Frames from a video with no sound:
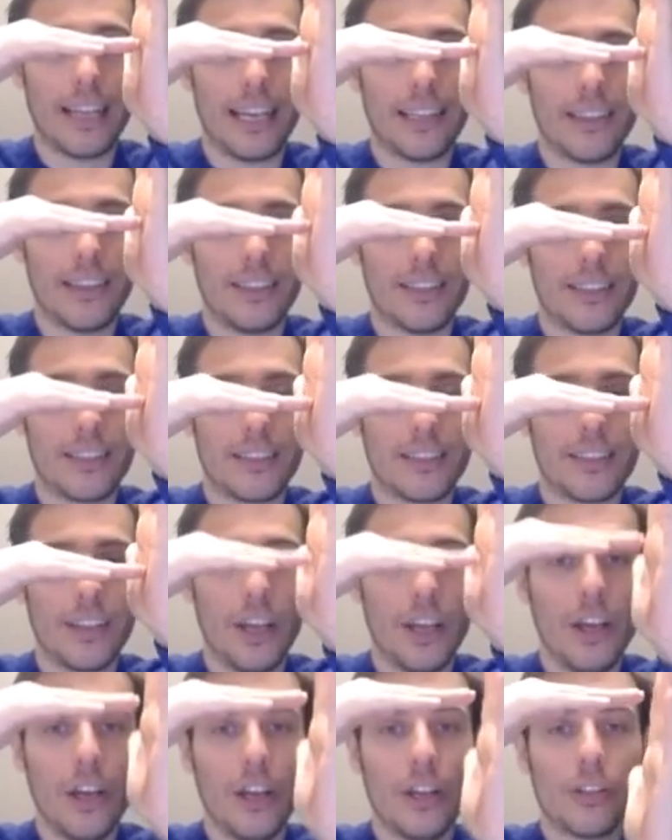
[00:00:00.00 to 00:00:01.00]
this.
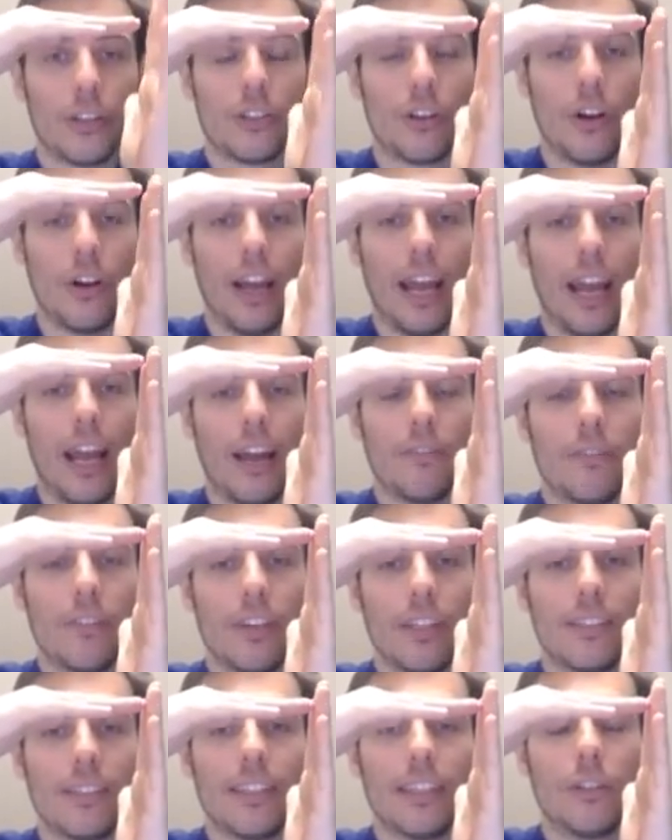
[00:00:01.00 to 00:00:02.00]
So every
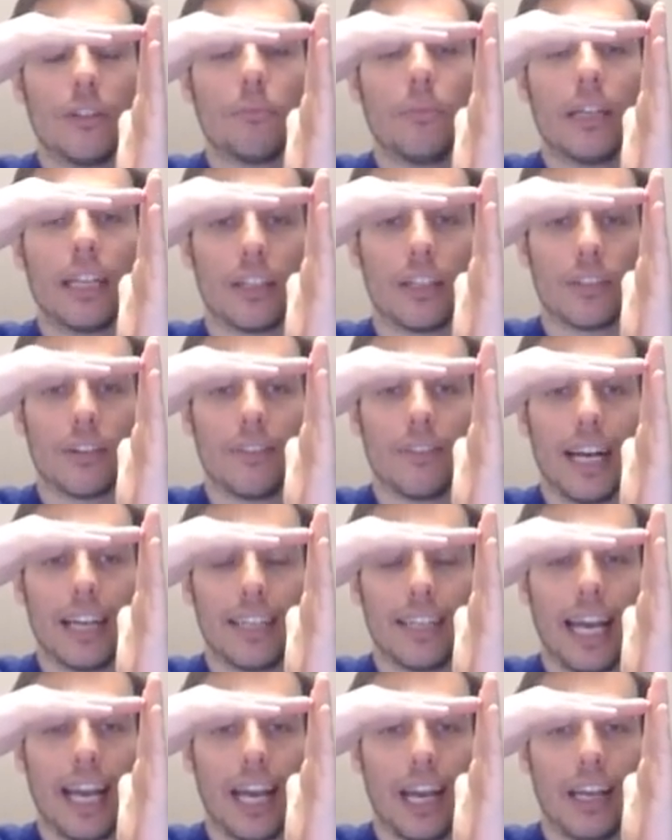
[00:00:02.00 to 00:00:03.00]
single minute of our
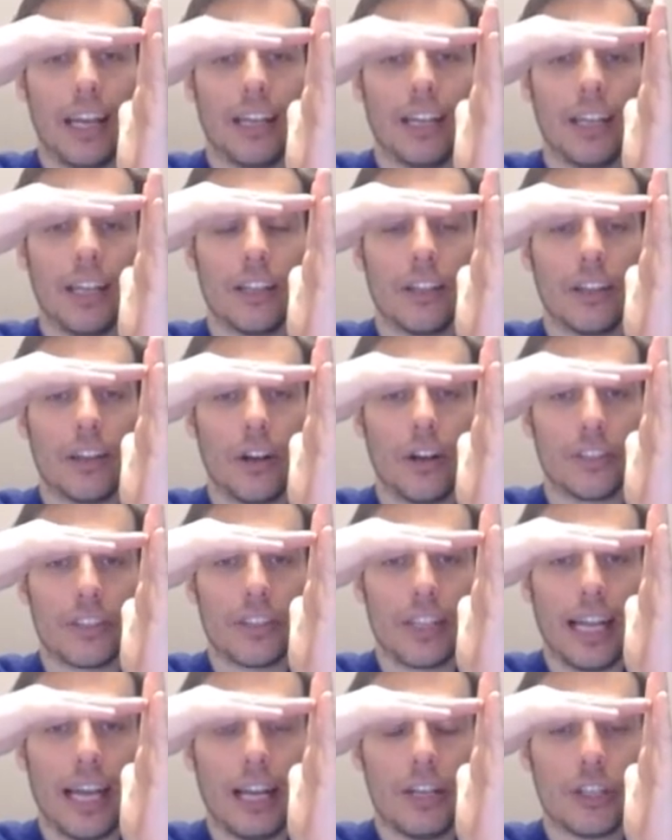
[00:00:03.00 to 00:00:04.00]
day, the
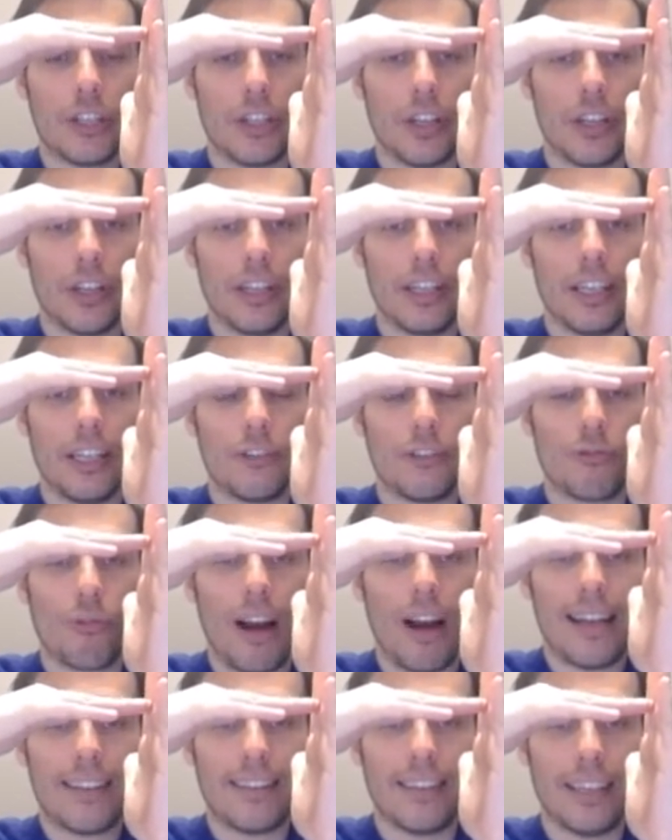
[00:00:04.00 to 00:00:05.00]
constellation is
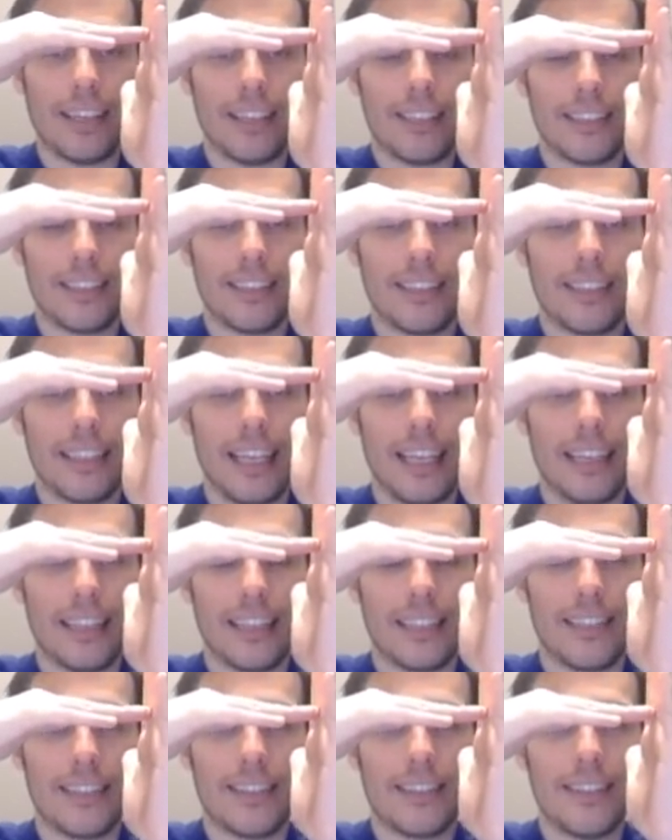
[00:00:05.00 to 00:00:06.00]
rising, and it
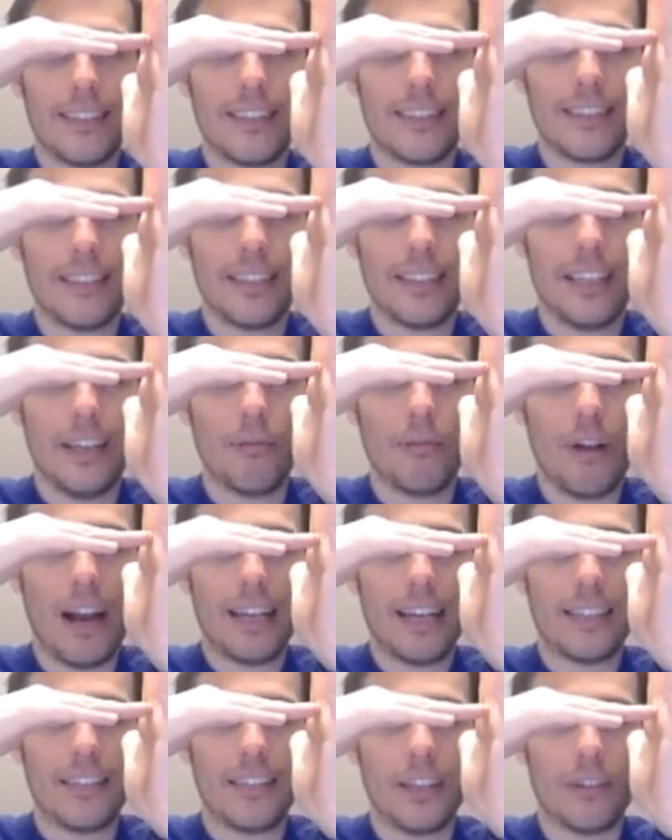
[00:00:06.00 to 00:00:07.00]
consistently
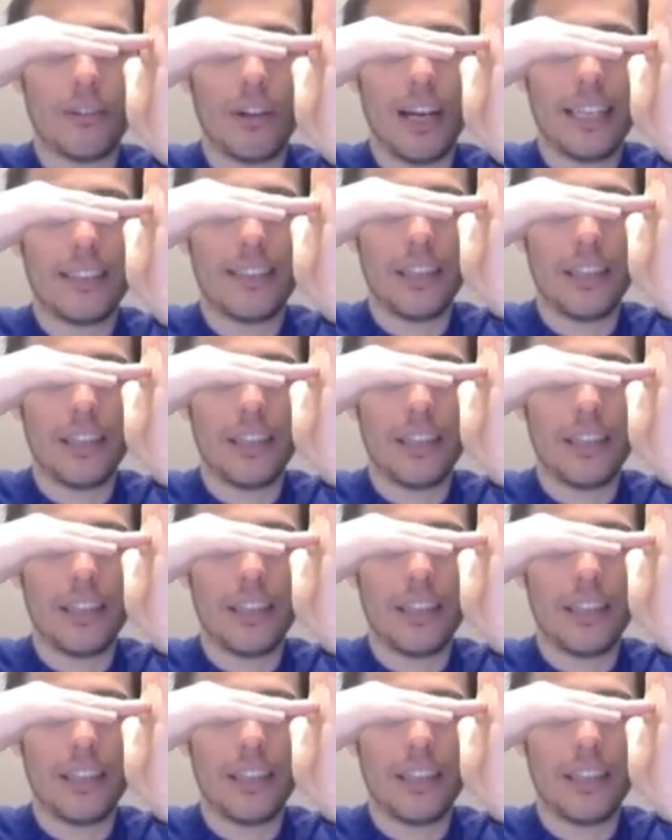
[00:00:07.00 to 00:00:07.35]
rising, right?